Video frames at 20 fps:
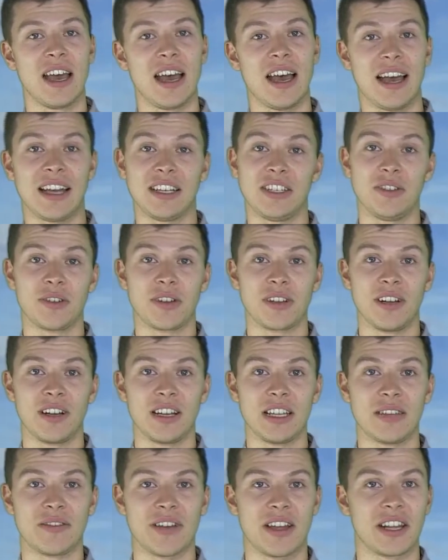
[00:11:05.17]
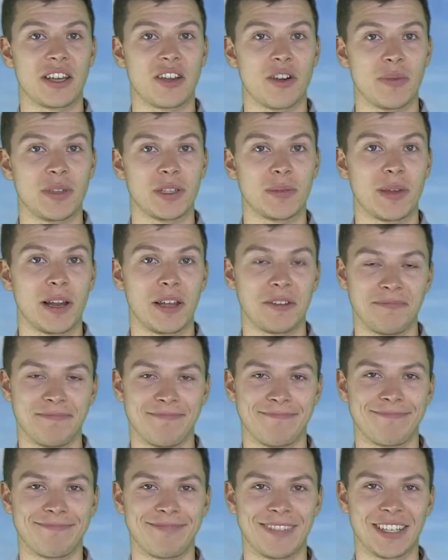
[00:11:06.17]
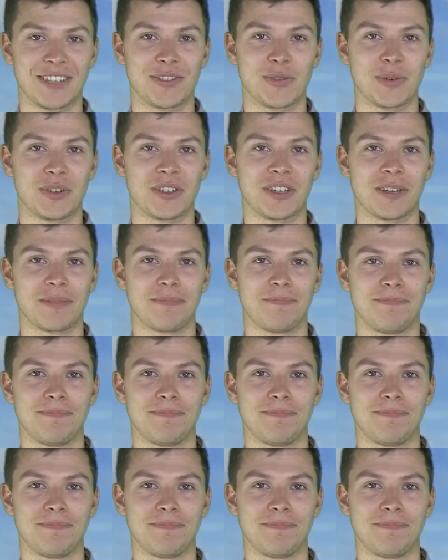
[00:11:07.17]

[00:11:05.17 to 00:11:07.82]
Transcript: and you can leave any comments below. Thanks for watching.